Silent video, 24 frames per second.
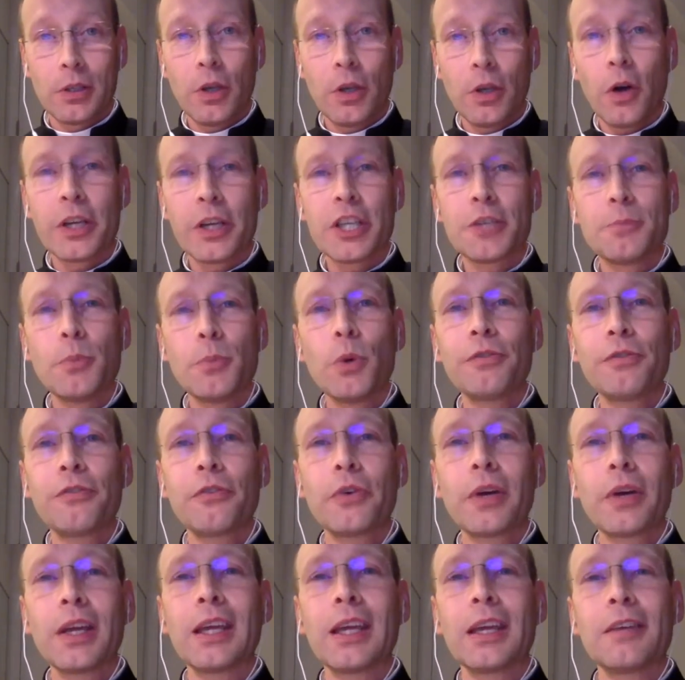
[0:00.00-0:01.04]
Now, it's more
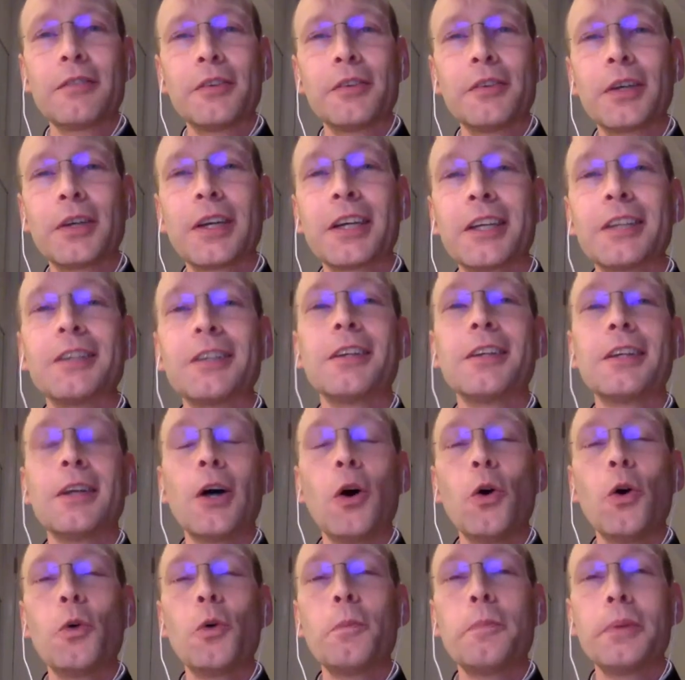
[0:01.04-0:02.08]
free if you can
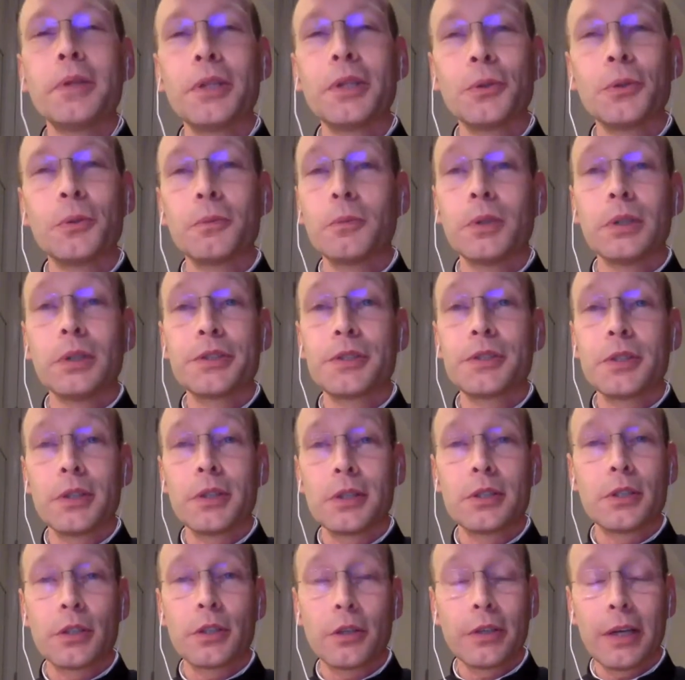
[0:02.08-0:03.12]
open it. Well,
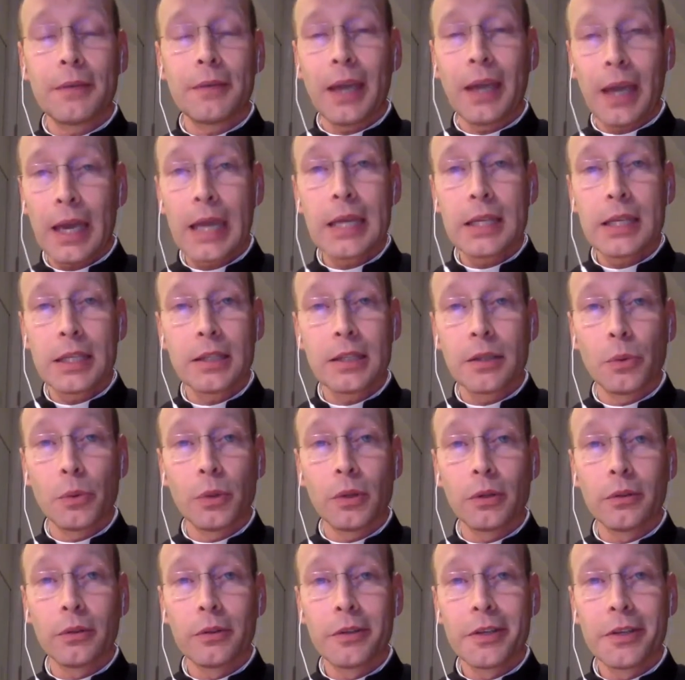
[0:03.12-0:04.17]
it's going to be hitting the
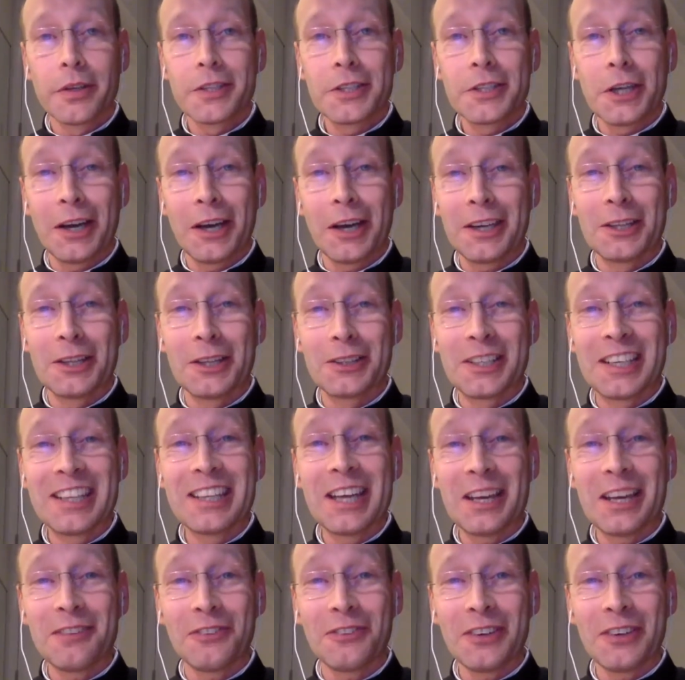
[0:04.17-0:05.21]
wall. So I don't need
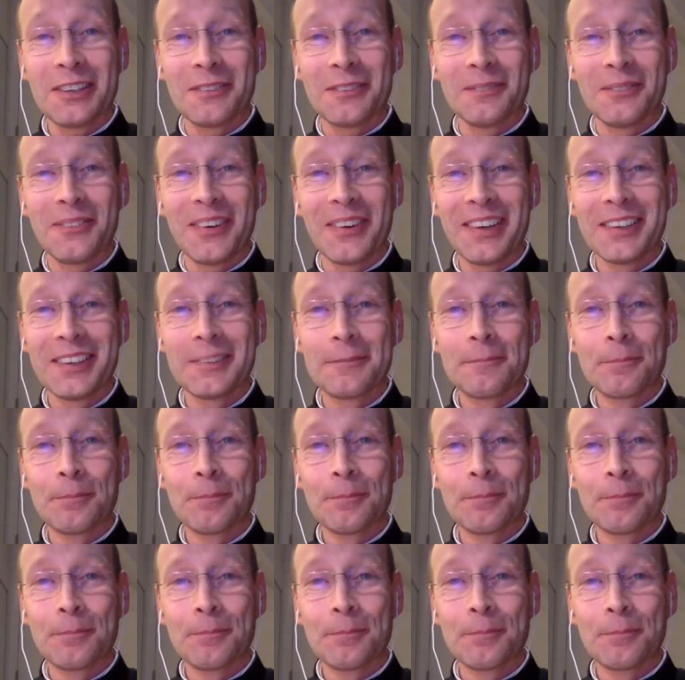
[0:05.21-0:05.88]
that freedom, right?